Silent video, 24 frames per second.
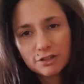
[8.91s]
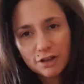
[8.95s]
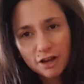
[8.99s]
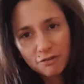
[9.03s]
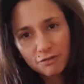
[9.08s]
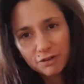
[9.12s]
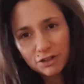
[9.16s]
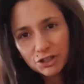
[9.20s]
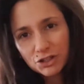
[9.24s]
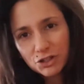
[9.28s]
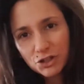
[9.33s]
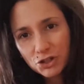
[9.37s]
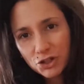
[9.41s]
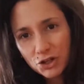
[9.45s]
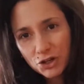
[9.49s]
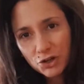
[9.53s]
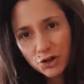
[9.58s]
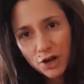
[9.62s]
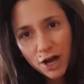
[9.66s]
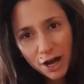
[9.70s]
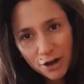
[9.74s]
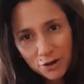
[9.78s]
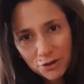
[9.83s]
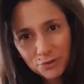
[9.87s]
I wanted to show
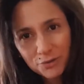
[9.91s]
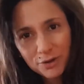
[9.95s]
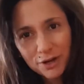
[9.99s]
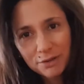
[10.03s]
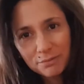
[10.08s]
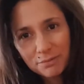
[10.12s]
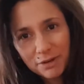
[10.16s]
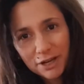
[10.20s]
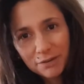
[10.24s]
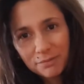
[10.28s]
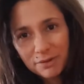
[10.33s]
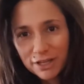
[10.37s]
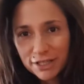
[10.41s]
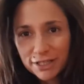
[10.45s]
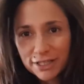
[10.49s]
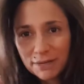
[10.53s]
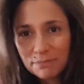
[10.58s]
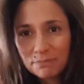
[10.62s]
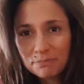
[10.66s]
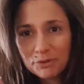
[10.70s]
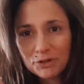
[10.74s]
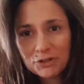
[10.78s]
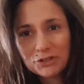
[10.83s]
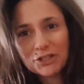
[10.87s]
you how do I make my
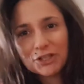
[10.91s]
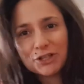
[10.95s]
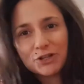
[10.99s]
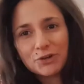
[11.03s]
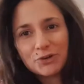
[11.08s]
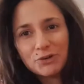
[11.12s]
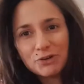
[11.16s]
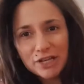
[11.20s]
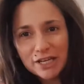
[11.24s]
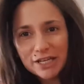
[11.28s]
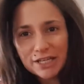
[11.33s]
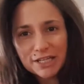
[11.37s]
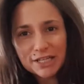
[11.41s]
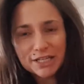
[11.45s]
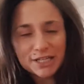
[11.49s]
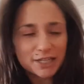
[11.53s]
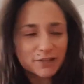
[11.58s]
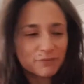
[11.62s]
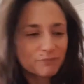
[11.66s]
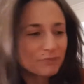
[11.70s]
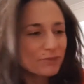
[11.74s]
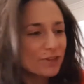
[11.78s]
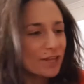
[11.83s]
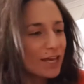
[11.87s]
jam protein
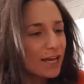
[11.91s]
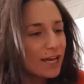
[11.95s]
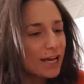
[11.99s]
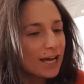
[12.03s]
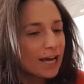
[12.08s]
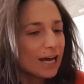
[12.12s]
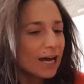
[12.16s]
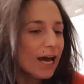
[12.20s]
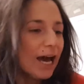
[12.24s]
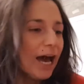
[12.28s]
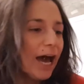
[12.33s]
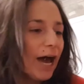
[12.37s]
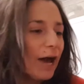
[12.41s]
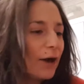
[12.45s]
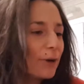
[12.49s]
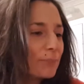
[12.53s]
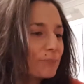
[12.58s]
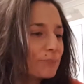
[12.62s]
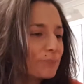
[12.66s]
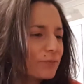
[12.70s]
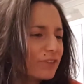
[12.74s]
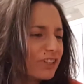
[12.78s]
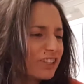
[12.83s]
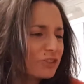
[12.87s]
cookie.
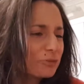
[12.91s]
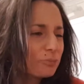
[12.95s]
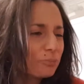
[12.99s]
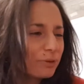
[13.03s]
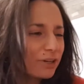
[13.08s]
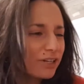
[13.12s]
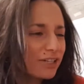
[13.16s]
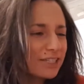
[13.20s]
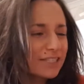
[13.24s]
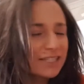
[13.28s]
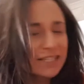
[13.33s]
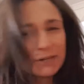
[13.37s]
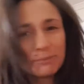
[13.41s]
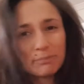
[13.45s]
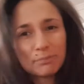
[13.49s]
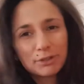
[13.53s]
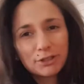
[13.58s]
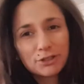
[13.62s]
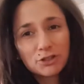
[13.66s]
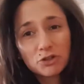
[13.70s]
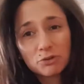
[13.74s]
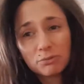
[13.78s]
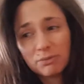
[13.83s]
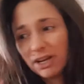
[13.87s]
It's pretty
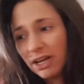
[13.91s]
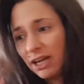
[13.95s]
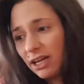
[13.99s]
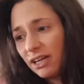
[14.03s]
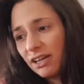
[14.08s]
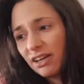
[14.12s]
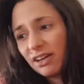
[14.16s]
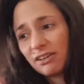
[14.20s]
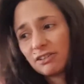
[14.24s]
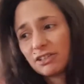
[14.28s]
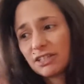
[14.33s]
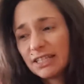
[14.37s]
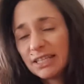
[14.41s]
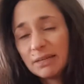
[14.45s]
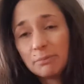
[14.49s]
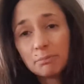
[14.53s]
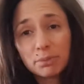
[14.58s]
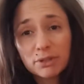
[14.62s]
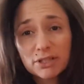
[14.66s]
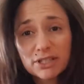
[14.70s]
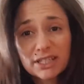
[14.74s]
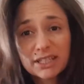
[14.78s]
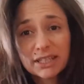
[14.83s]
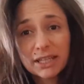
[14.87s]
simple to make,
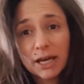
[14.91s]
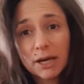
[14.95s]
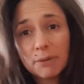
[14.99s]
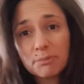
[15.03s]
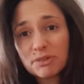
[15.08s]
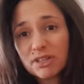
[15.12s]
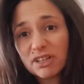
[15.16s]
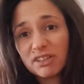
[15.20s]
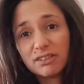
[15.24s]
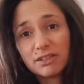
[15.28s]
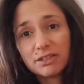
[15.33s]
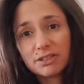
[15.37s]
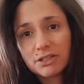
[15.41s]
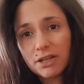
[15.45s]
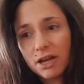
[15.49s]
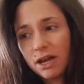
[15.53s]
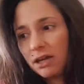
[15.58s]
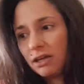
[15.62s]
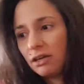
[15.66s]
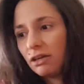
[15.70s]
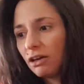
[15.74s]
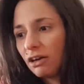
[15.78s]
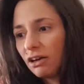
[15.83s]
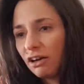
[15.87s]
simple steps, and it
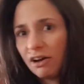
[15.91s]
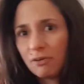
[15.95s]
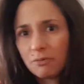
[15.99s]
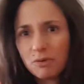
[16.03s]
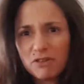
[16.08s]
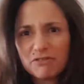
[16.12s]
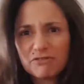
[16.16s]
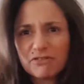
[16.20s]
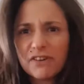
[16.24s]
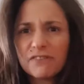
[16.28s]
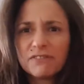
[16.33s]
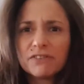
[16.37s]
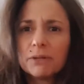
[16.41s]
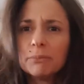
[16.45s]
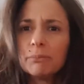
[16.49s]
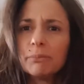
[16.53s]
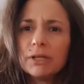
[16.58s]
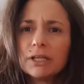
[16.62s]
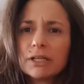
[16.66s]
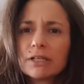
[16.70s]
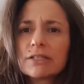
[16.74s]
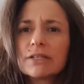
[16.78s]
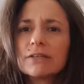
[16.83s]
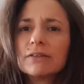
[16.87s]
takes around 15
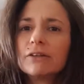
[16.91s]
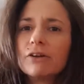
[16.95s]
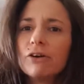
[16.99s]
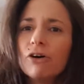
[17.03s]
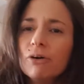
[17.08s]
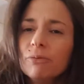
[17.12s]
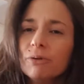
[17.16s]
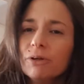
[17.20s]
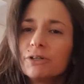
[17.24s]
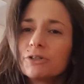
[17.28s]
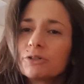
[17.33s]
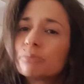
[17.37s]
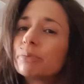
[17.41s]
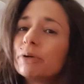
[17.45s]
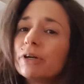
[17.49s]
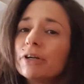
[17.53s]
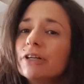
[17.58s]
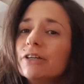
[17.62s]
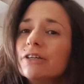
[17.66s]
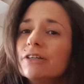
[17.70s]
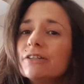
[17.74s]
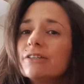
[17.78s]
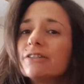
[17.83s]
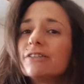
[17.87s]
minutes in the oven. It's
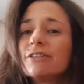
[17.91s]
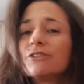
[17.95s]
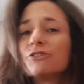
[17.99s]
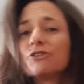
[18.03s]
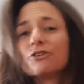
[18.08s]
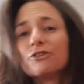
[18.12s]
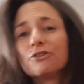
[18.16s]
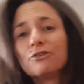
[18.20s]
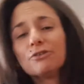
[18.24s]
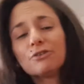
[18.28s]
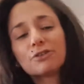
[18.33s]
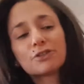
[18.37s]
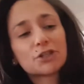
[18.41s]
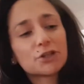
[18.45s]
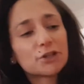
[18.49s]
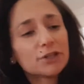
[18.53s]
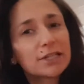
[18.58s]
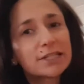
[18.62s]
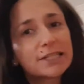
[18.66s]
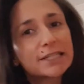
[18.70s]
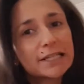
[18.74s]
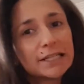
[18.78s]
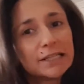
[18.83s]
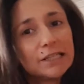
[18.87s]
pretty easy to do, so
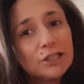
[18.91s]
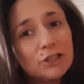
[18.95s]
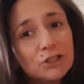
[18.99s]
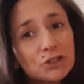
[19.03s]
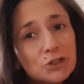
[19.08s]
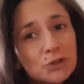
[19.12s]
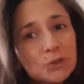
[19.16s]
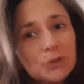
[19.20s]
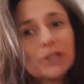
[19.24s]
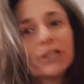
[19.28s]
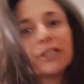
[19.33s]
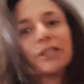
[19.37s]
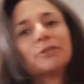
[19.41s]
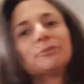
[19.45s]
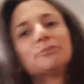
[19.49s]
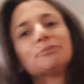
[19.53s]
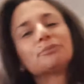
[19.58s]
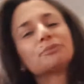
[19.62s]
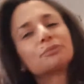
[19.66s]
let's get into it.